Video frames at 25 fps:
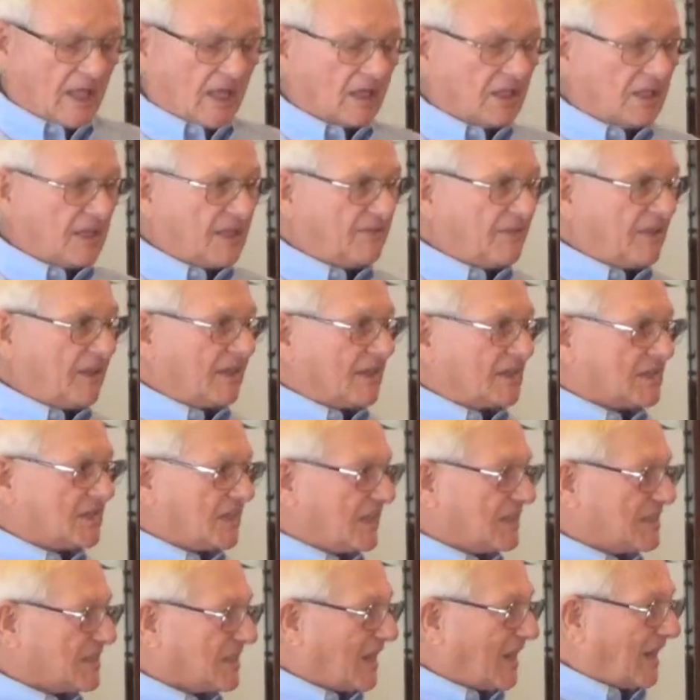living
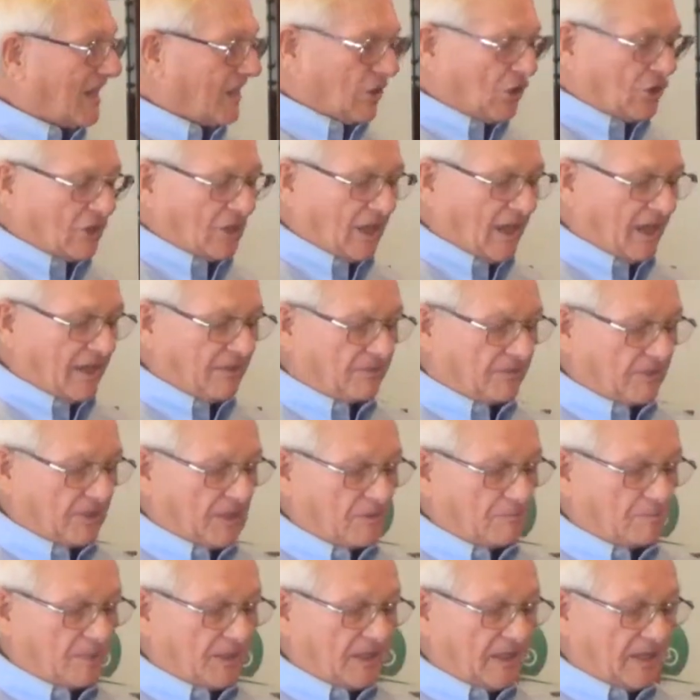its entire life
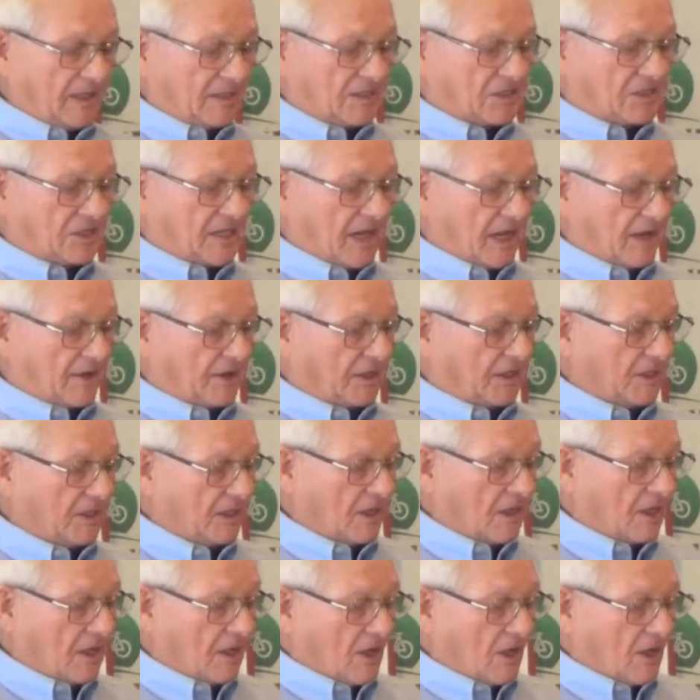in Pinellas County,